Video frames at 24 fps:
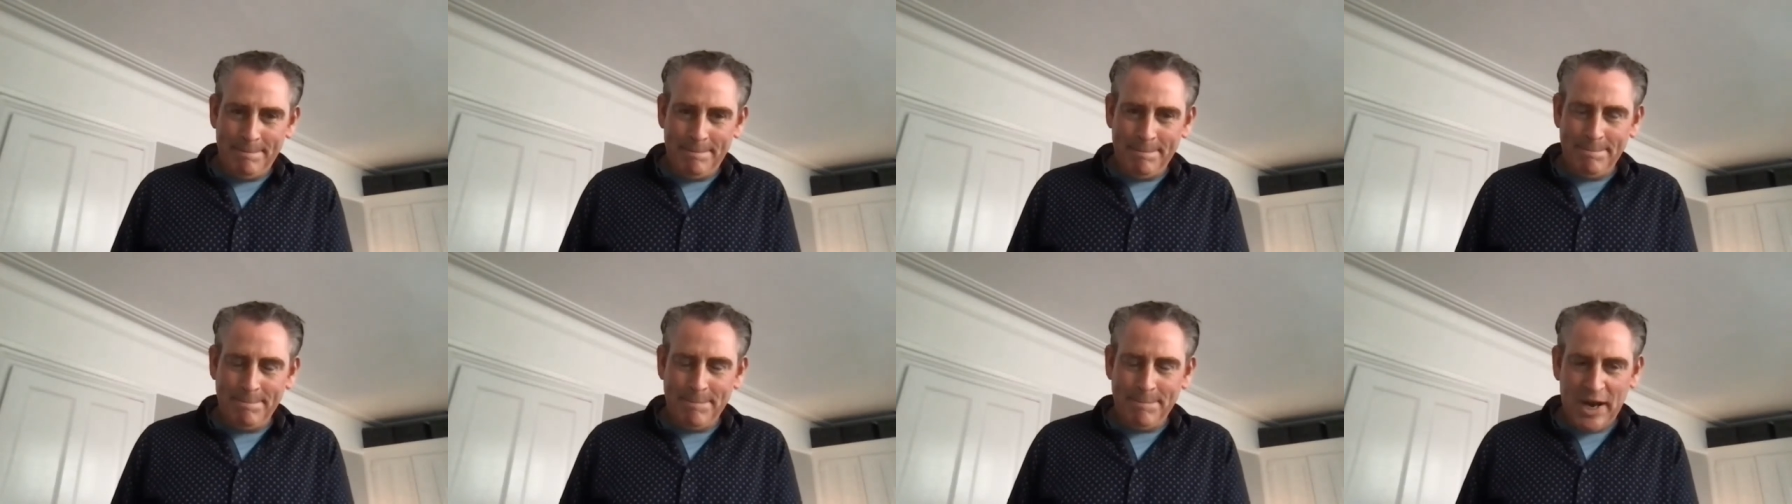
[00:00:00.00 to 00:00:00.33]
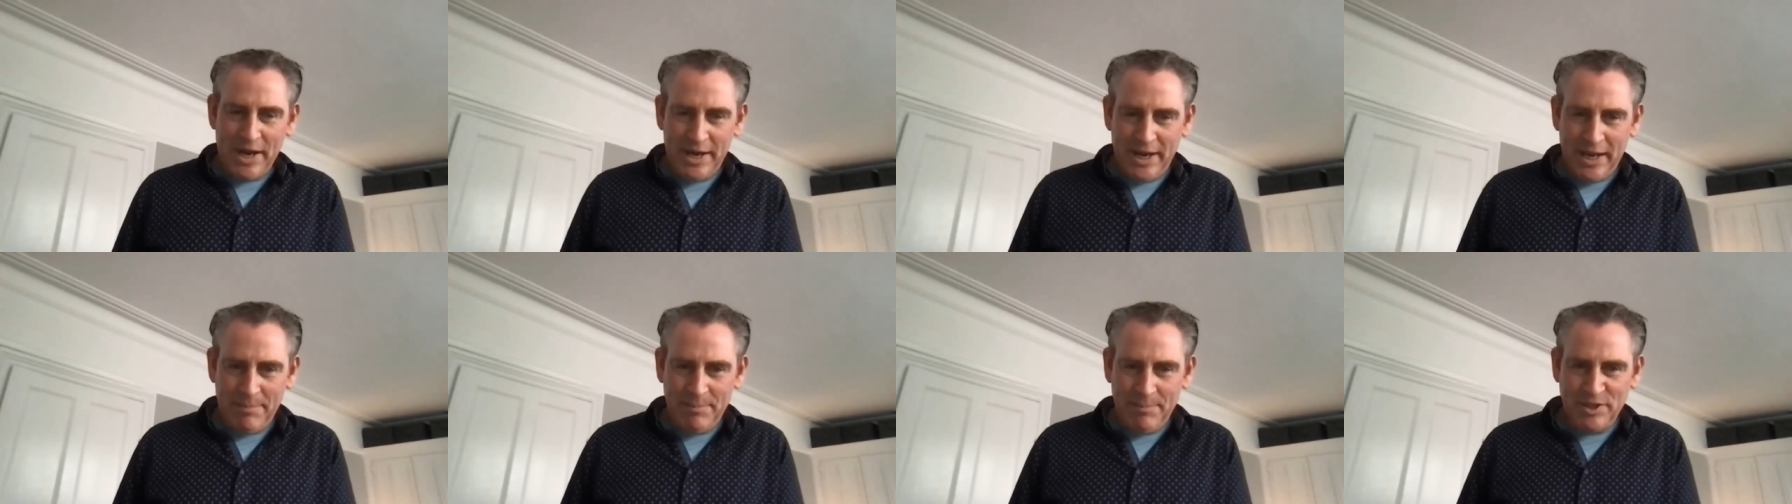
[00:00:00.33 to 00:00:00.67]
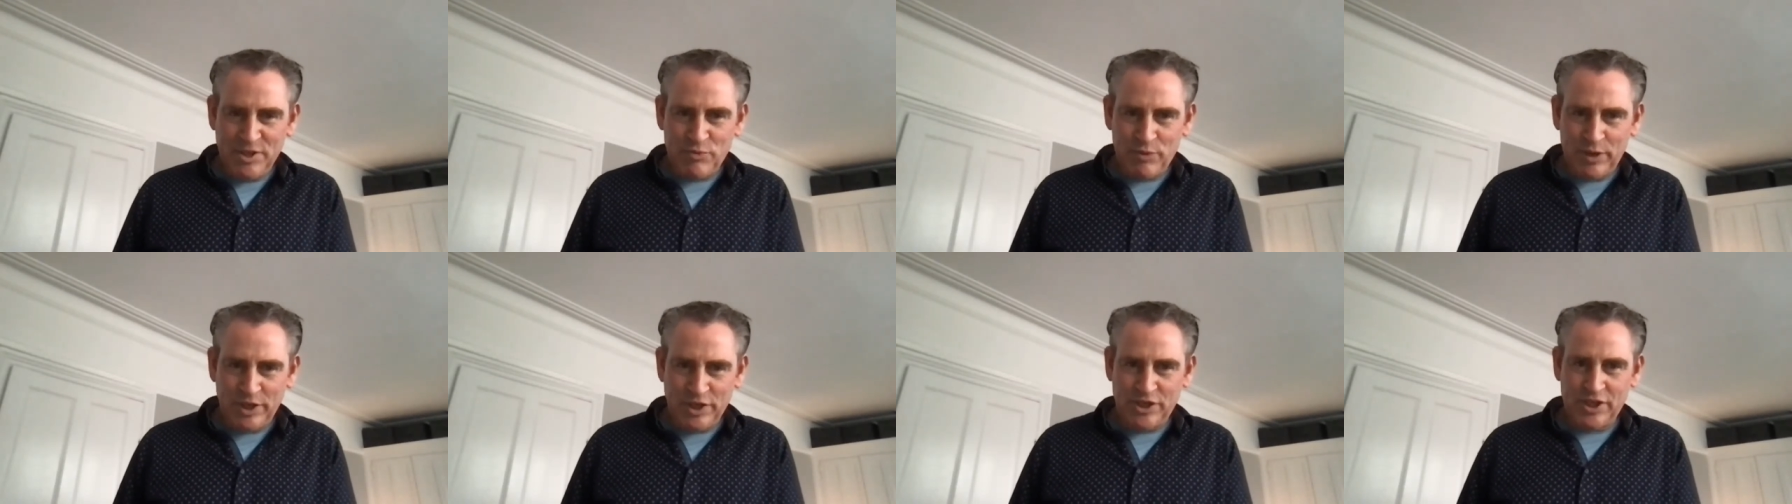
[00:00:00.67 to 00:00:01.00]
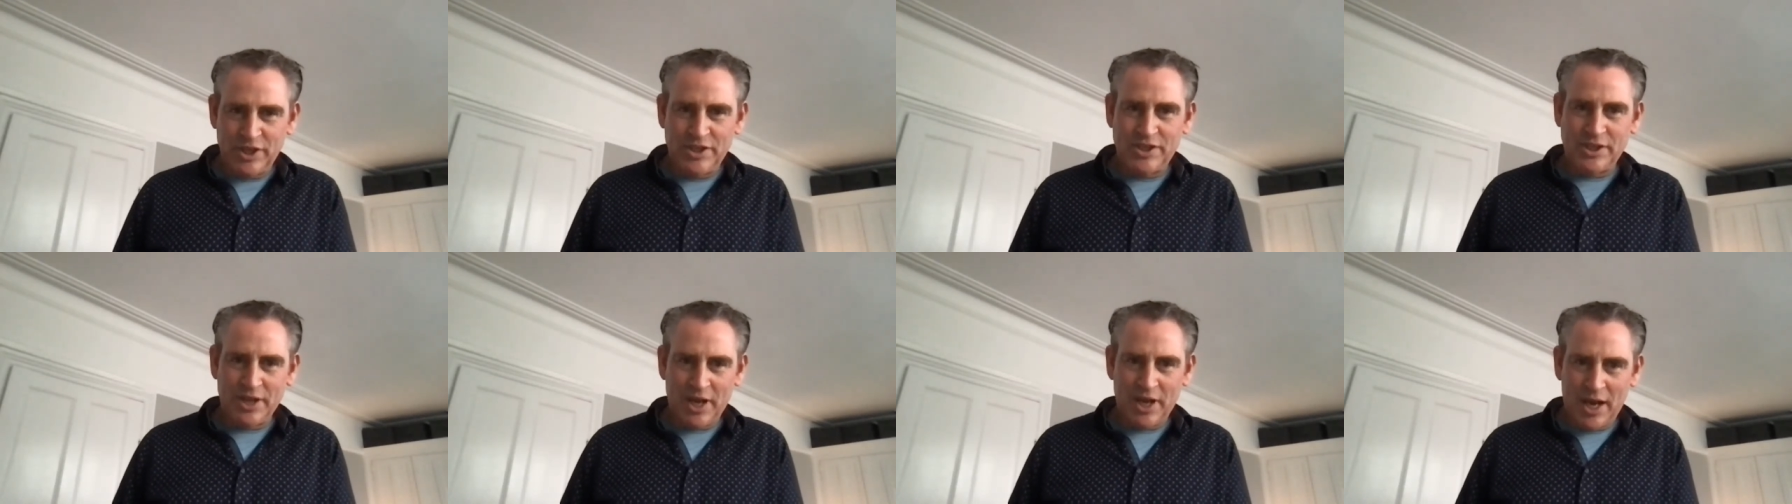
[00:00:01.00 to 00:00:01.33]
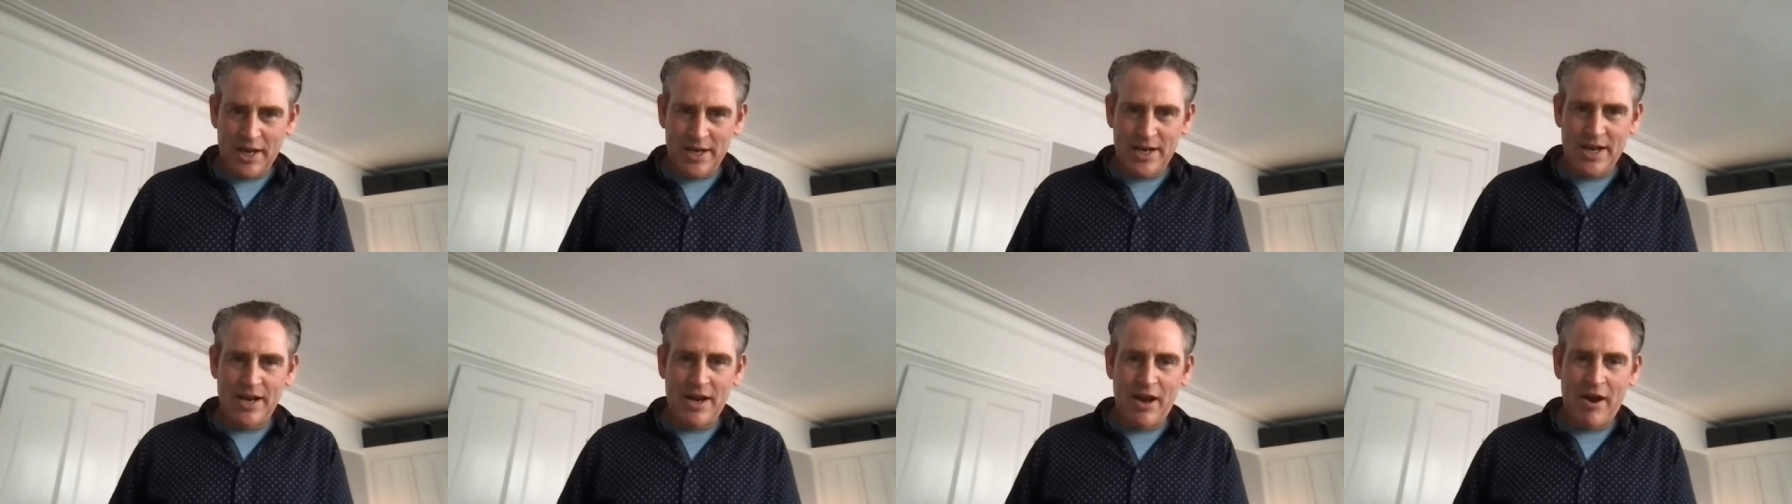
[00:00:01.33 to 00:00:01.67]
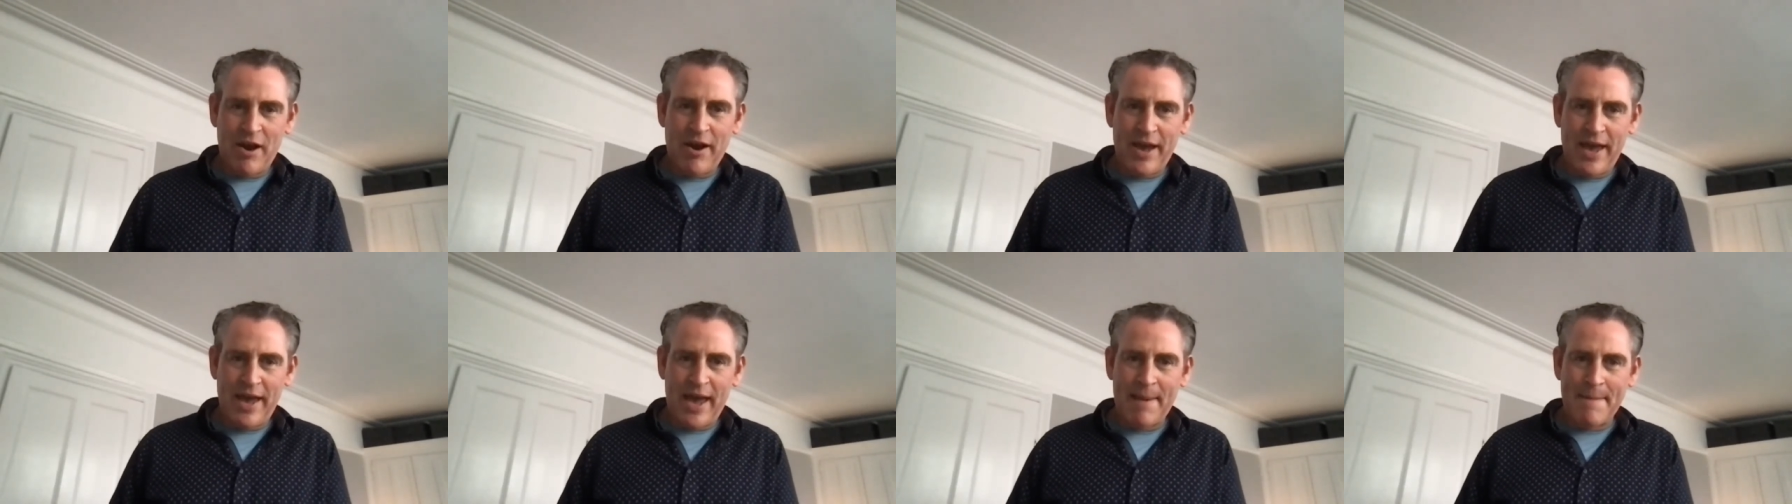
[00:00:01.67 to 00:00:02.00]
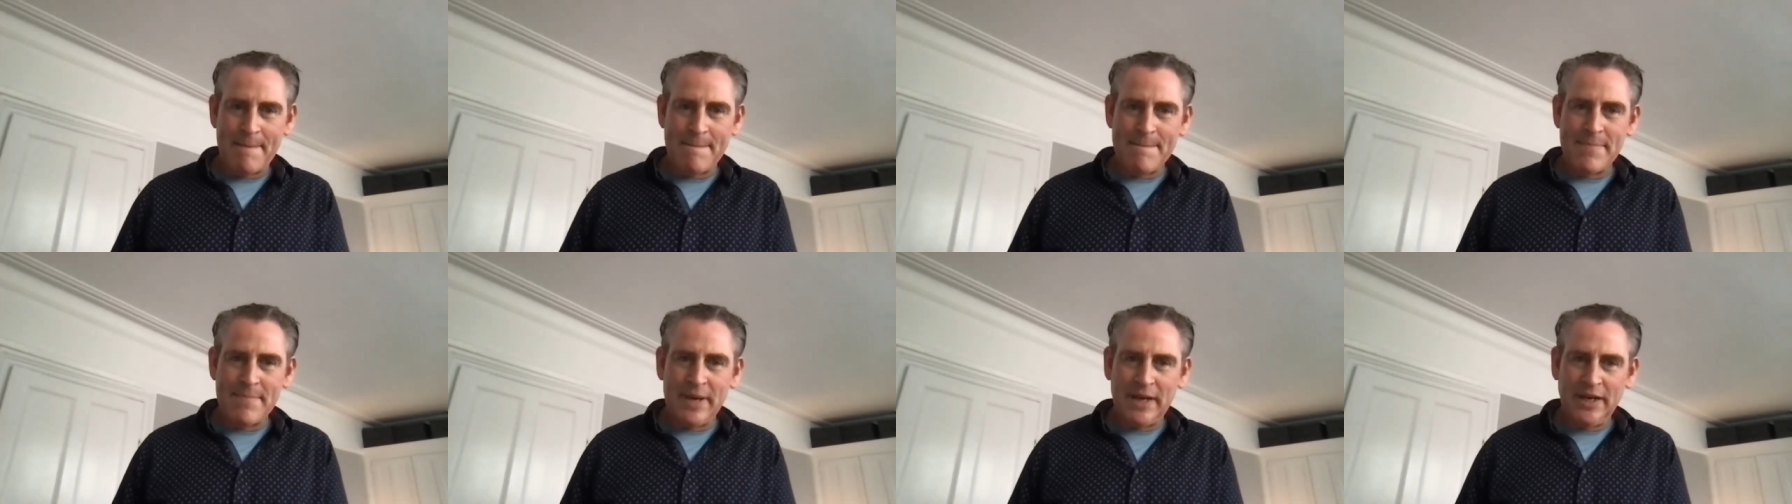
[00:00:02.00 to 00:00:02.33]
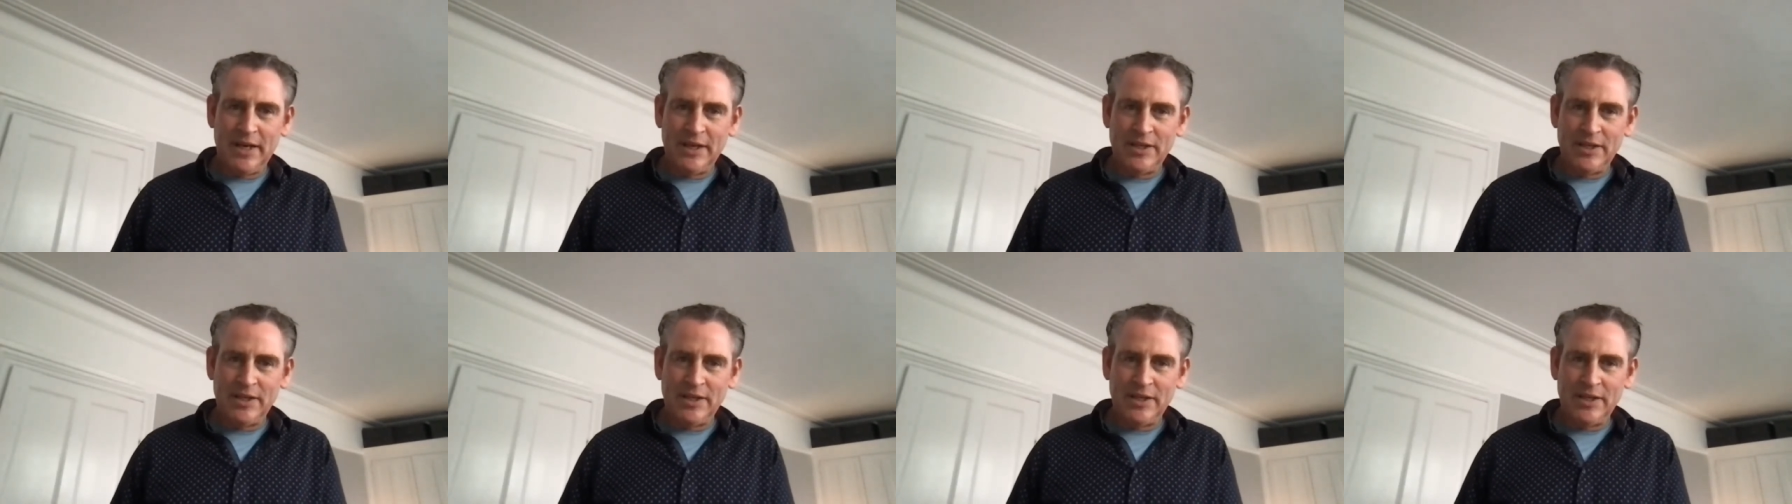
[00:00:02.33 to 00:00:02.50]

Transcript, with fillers: My name is Richard Dunne, and I am